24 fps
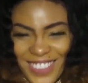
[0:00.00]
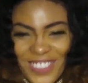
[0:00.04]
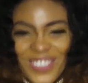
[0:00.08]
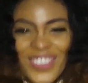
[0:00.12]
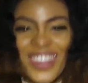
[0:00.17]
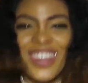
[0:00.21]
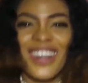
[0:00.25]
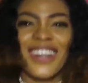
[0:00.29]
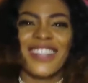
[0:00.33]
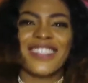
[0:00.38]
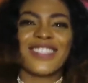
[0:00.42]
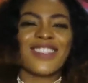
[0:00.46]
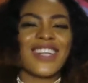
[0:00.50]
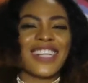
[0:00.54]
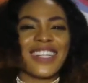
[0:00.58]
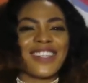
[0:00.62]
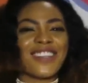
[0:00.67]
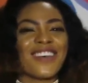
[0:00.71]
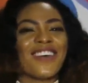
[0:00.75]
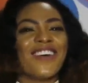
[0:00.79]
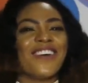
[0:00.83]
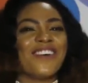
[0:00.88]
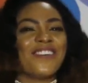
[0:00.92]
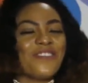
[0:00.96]
Because what,
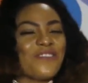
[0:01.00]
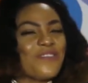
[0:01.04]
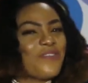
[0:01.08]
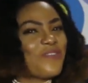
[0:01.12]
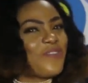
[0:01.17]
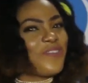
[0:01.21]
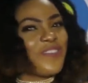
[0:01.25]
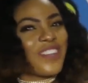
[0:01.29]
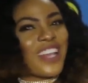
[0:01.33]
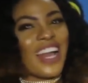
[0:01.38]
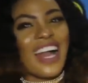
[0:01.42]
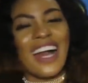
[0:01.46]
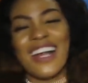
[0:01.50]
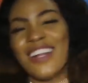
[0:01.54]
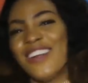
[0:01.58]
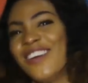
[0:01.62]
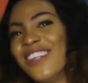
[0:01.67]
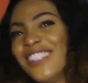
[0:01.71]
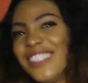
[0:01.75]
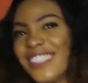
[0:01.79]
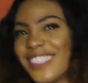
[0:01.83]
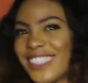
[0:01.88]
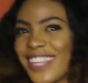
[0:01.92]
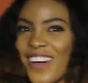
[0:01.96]
I don't
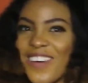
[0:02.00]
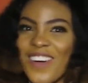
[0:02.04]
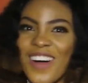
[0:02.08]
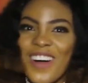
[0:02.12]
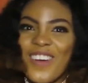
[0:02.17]
understand,